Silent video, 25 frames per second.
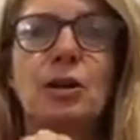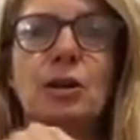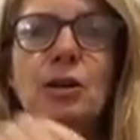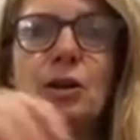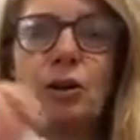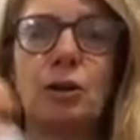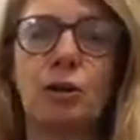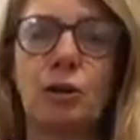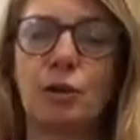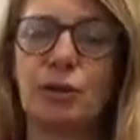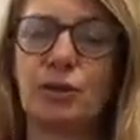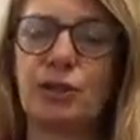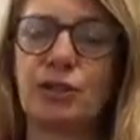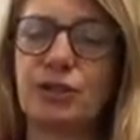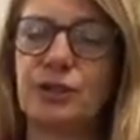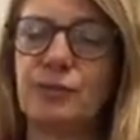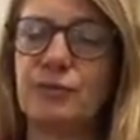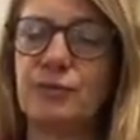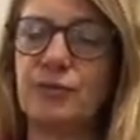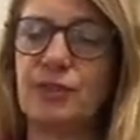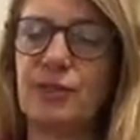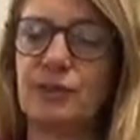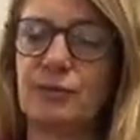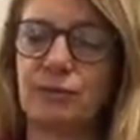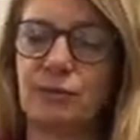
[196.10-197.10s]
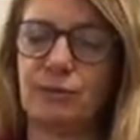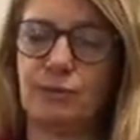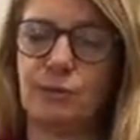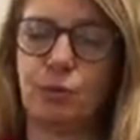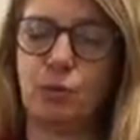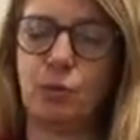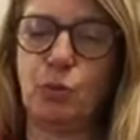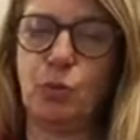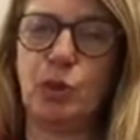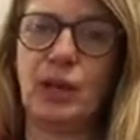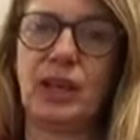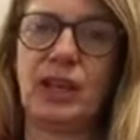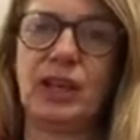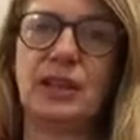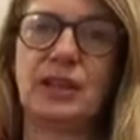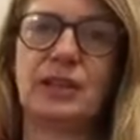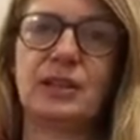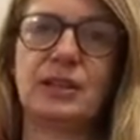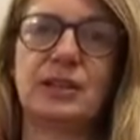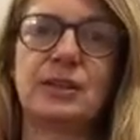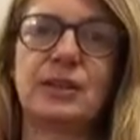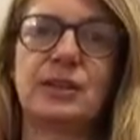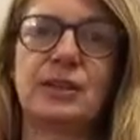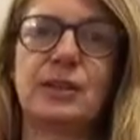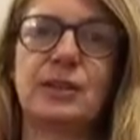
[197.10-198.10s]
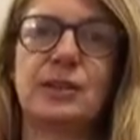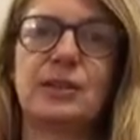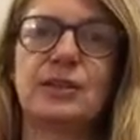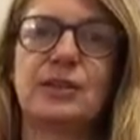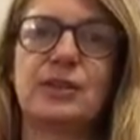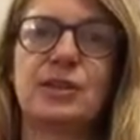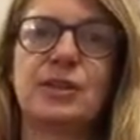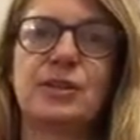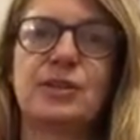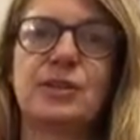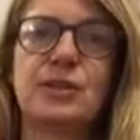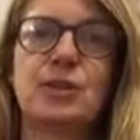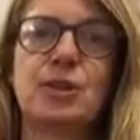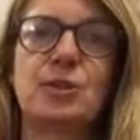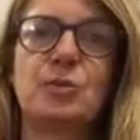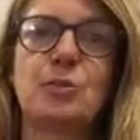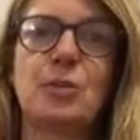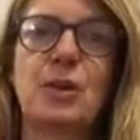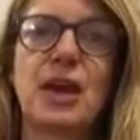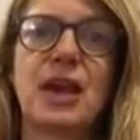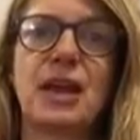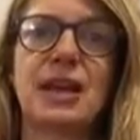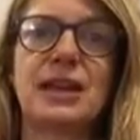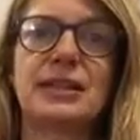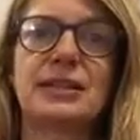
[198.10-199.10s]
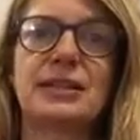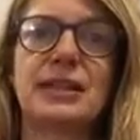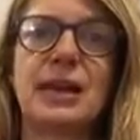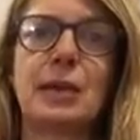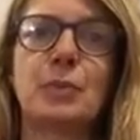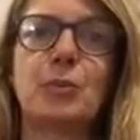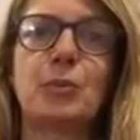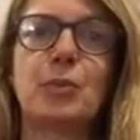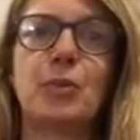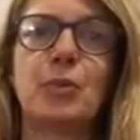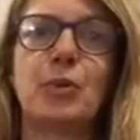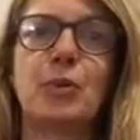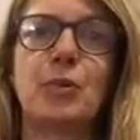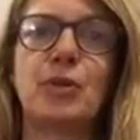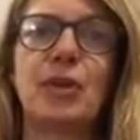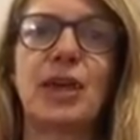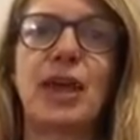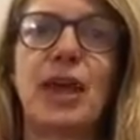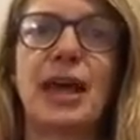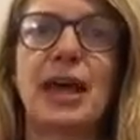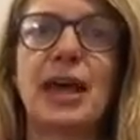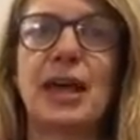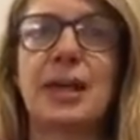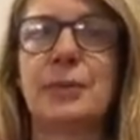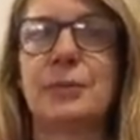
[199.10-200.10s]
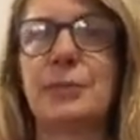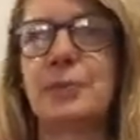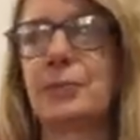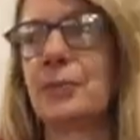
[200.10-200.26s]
lots of different weeks. So it's a super example there.